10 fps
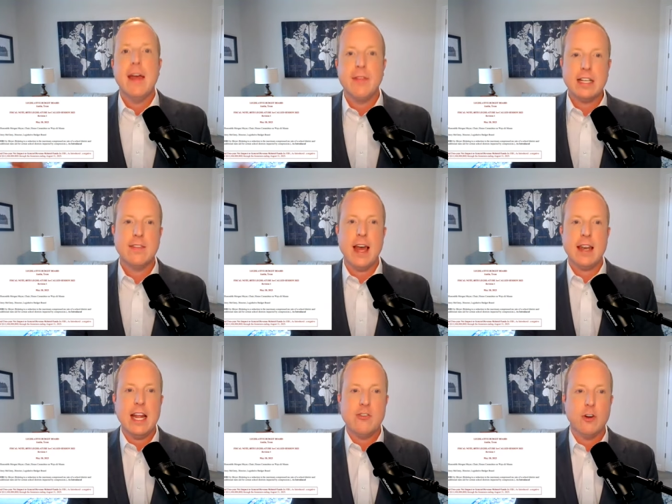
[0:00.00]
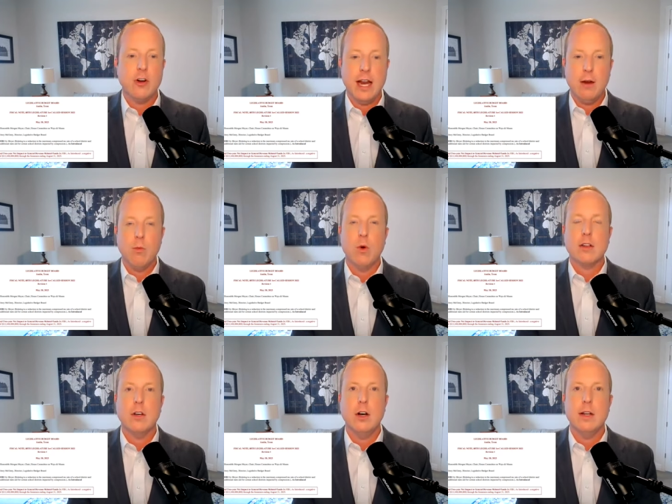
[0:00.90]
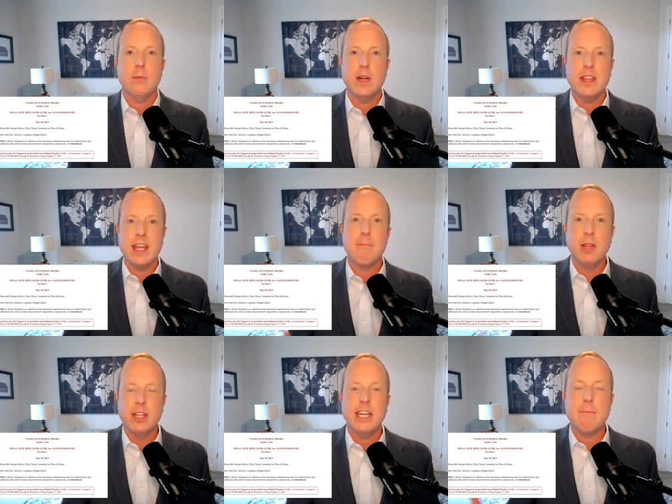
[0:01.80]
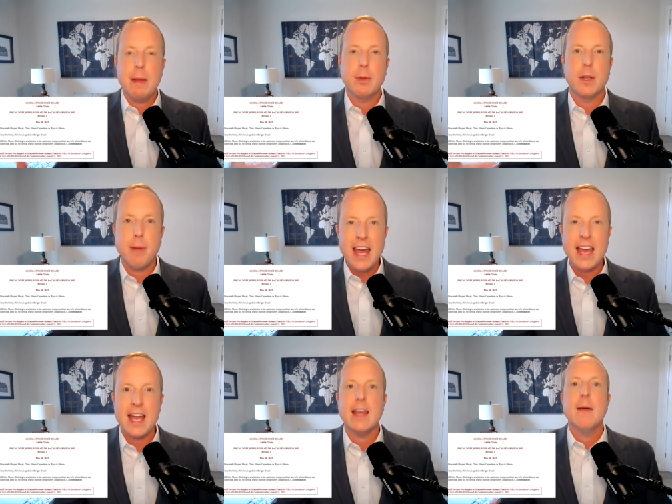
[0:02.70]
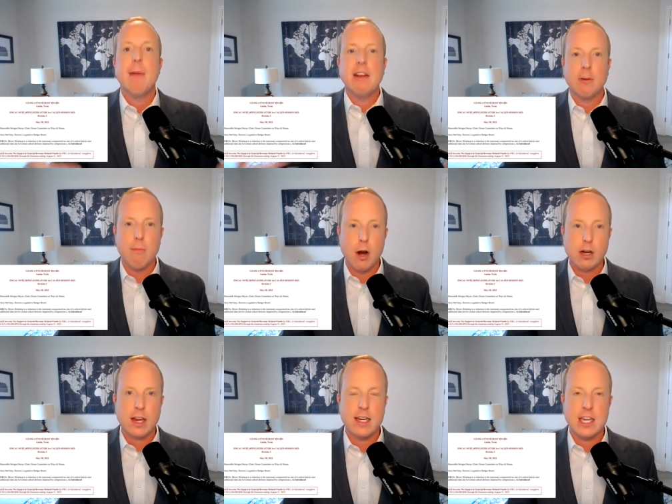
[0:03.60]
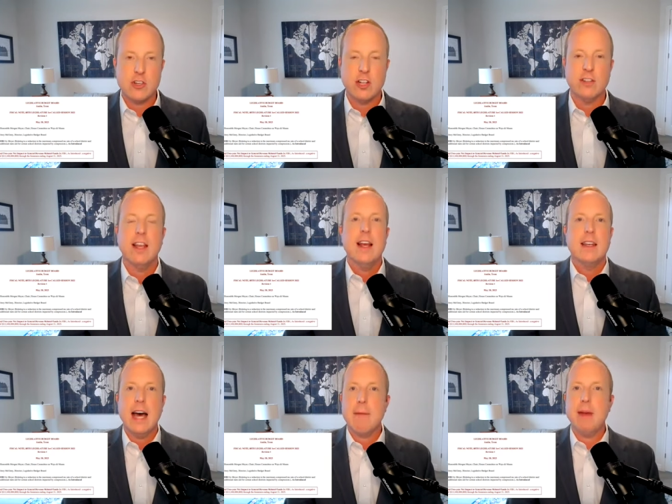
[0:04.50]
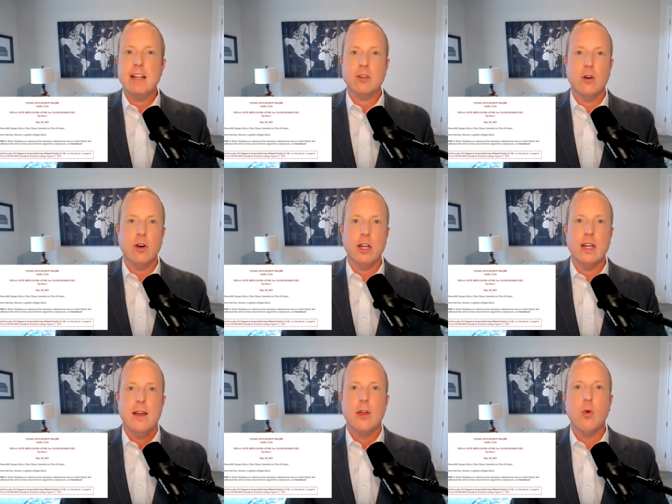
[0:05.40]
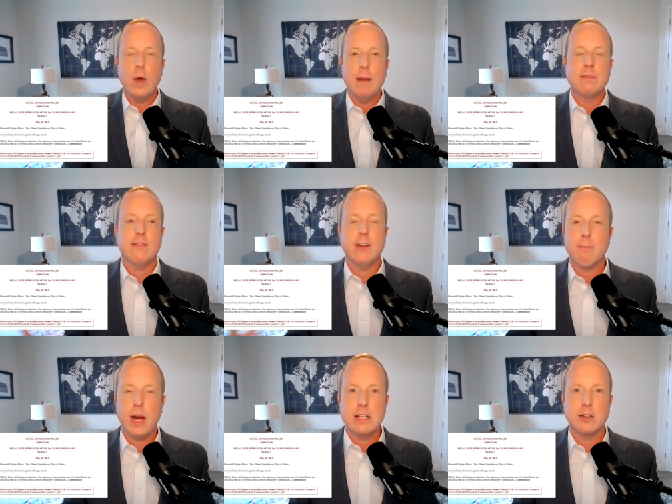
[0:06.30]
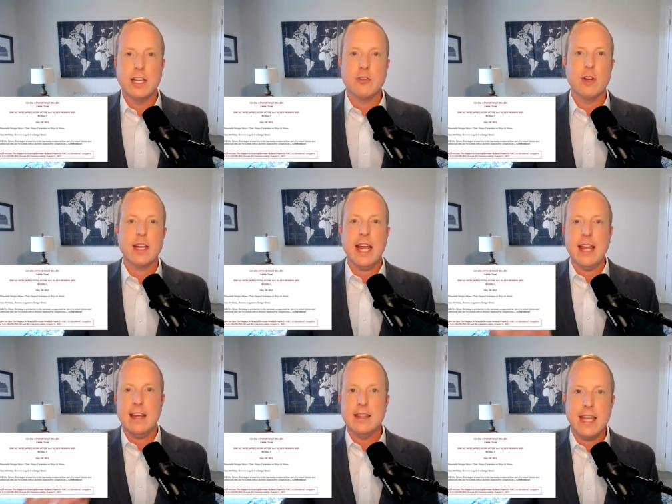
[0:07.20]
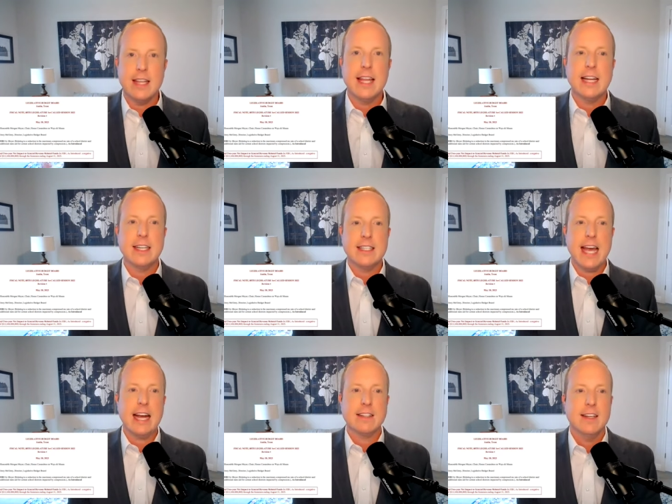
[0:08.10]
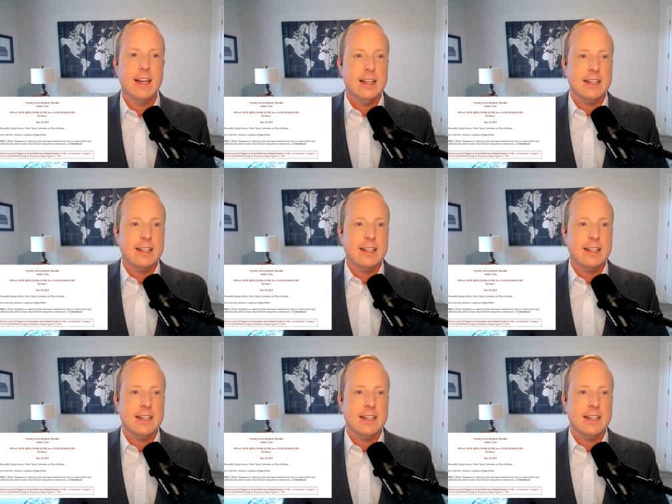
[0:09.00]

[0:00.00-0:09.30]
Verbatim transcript: and things of that nature. And it works on with the ability of people to pay based on market conditions, not based on the whims of an appraisal district and the elected tax